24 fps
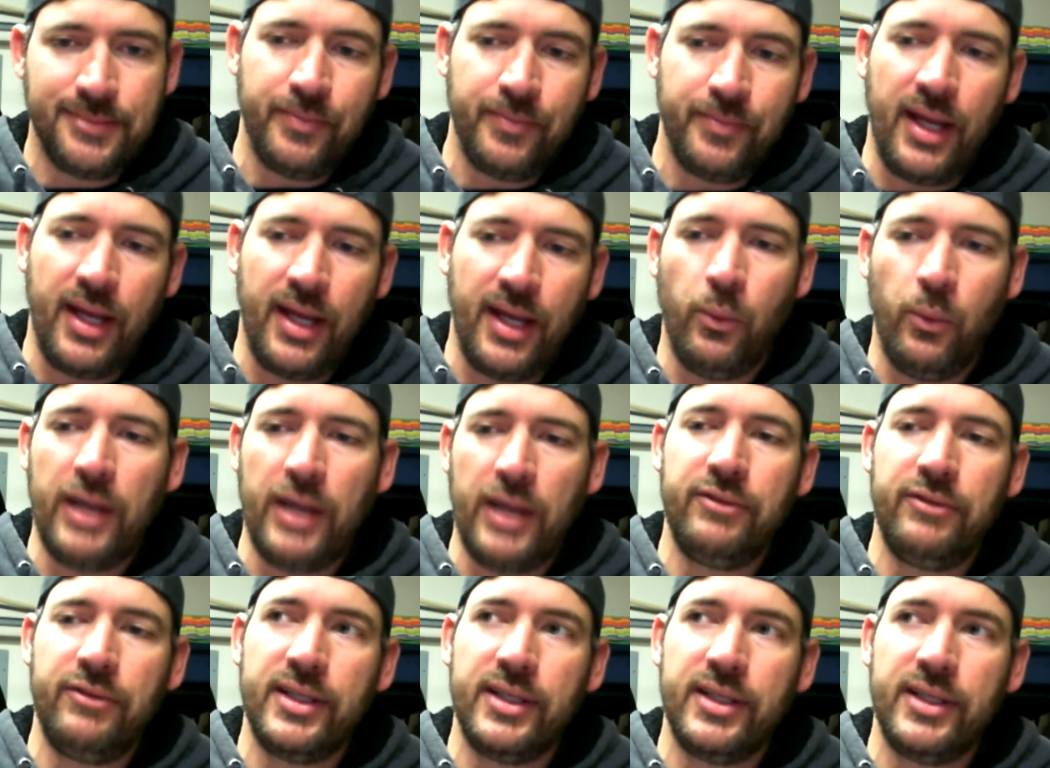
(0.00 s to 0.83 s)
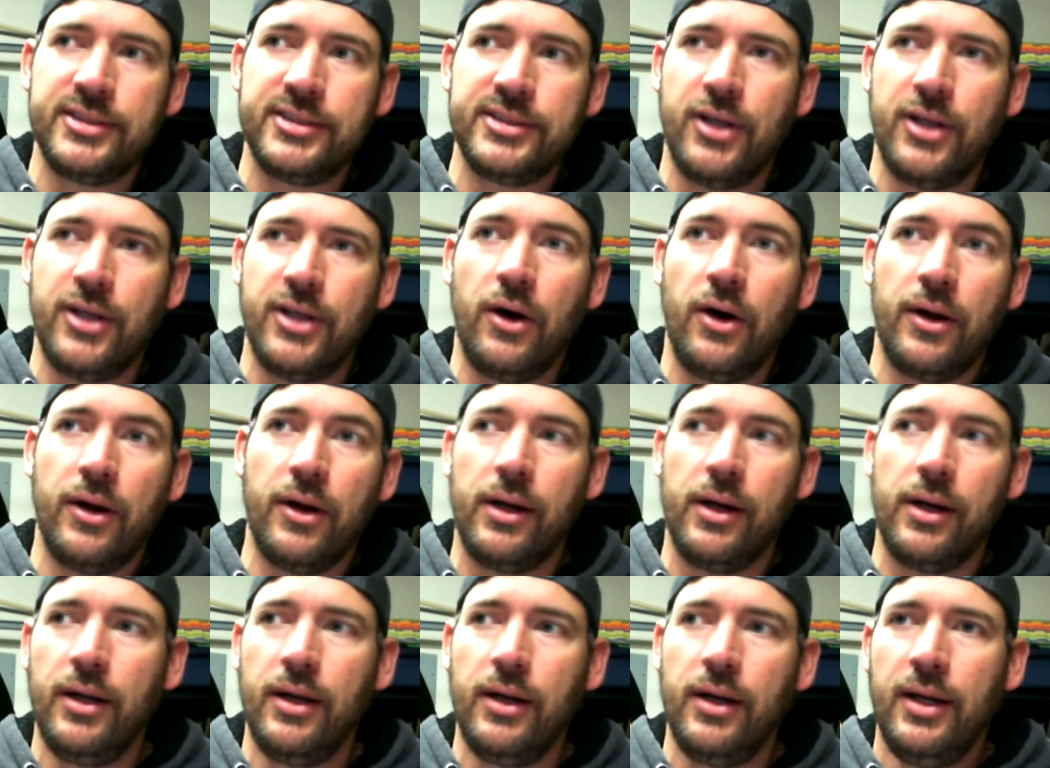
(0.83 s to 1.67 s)
And wavelets
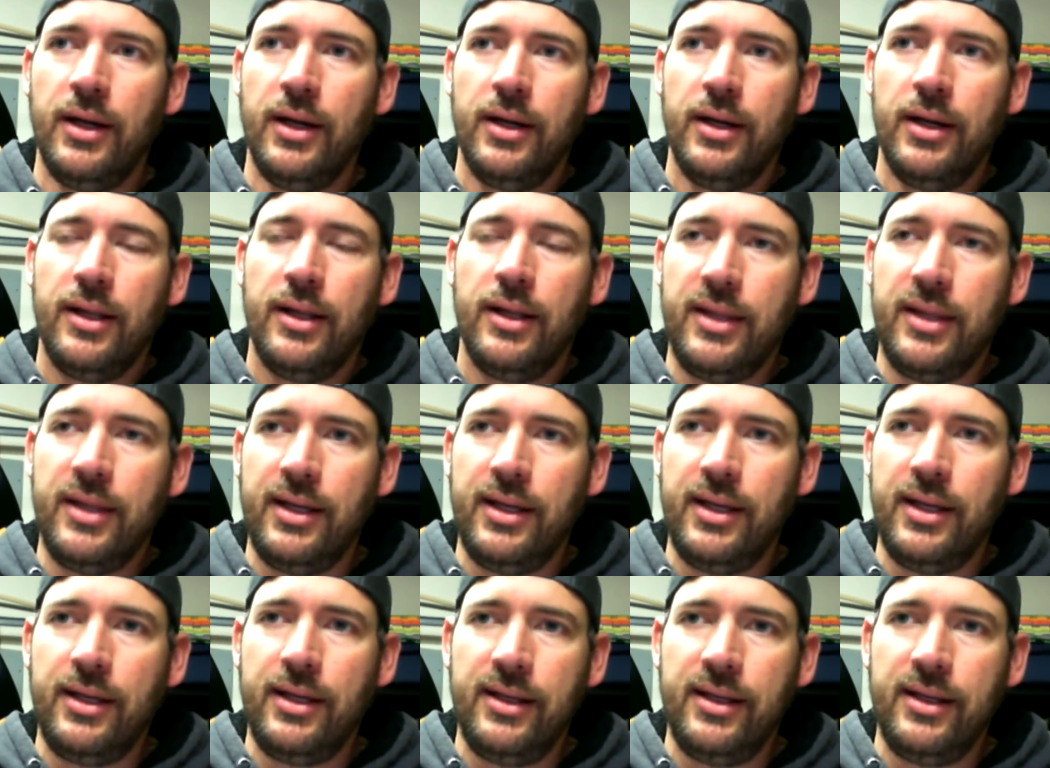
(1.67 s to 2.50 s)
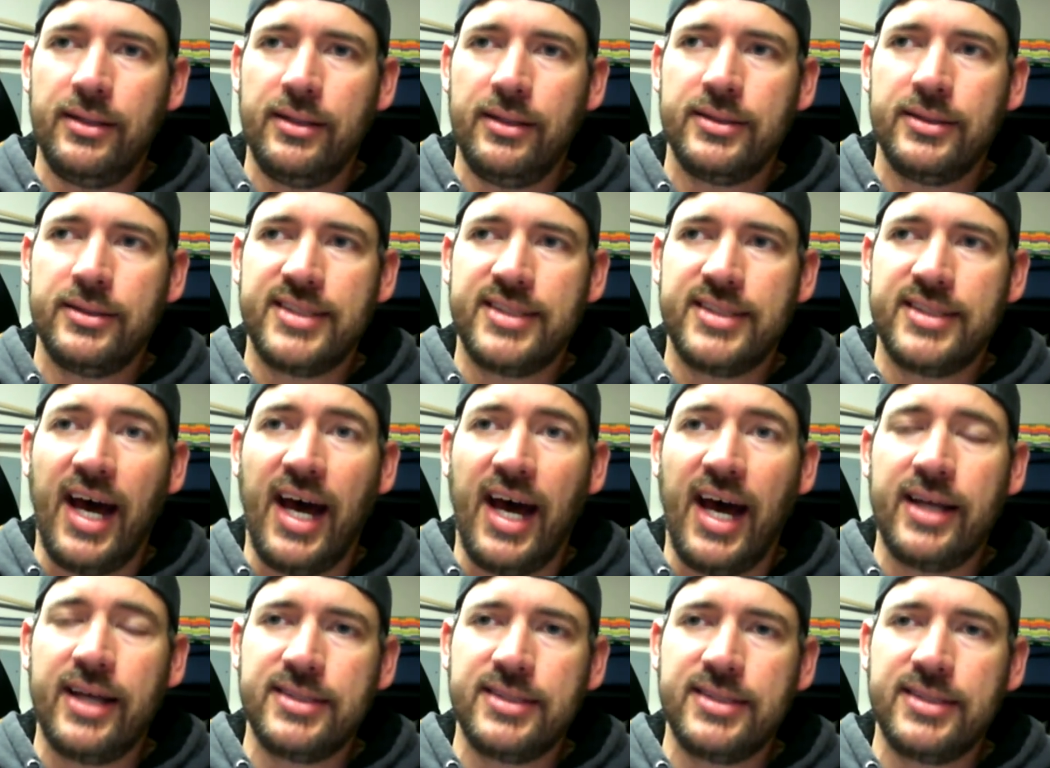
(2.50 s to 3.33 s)
are the
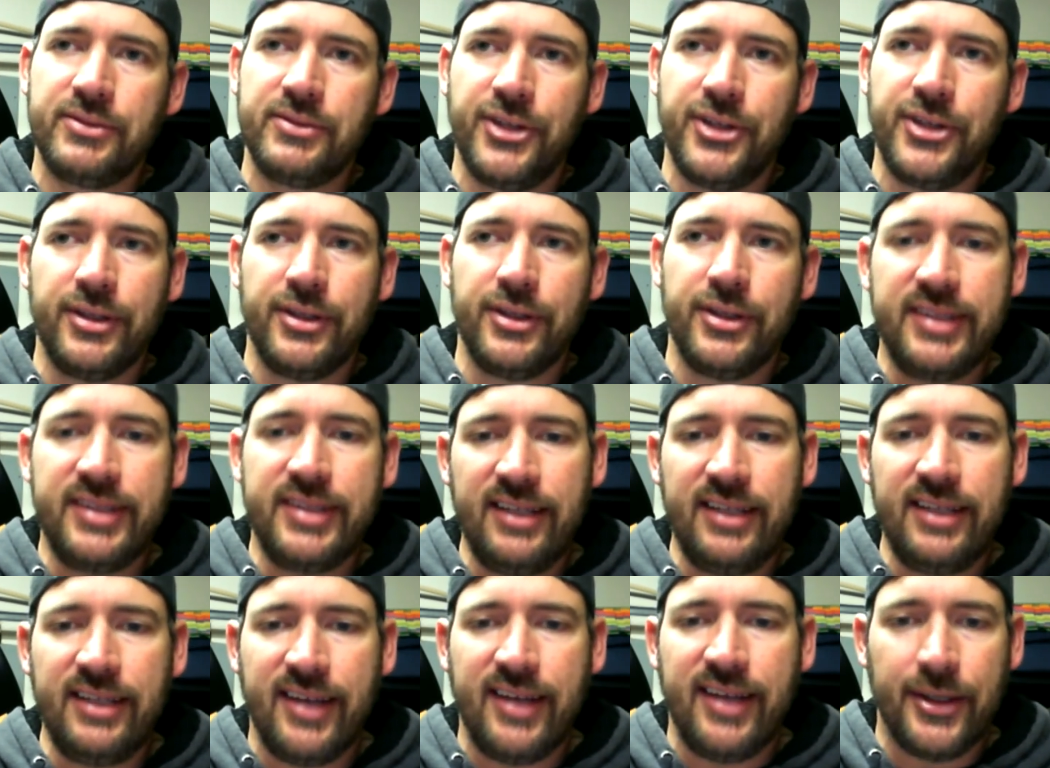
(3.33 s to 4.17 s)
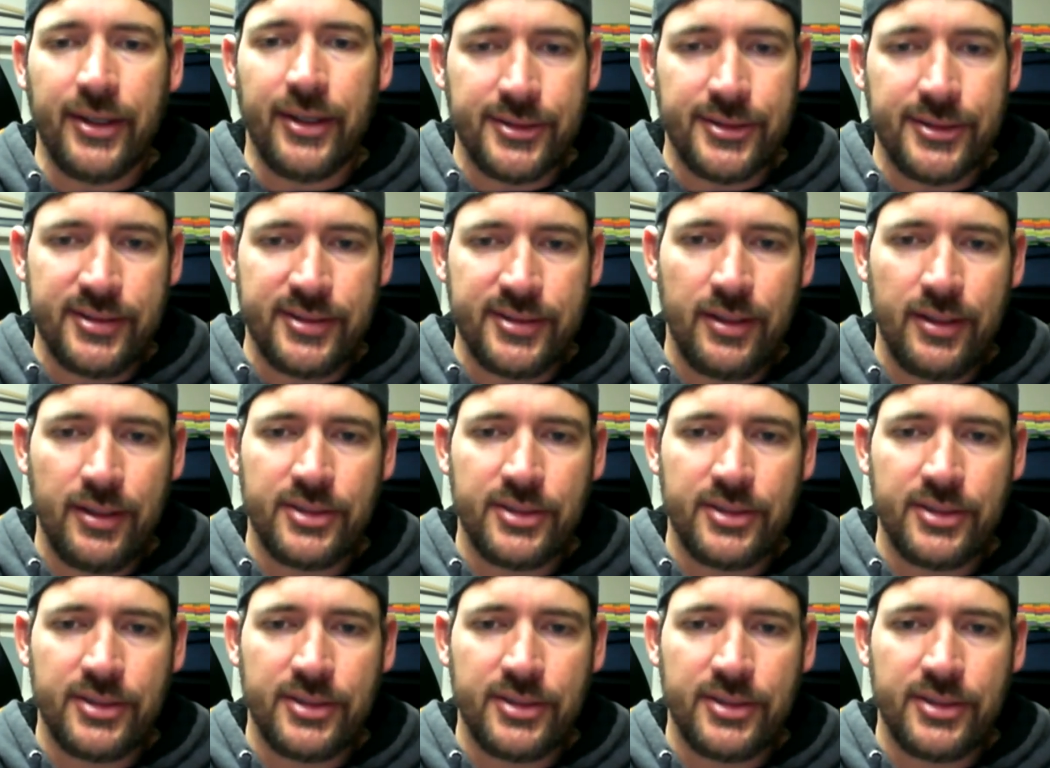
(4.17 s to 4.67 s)
size of certain details.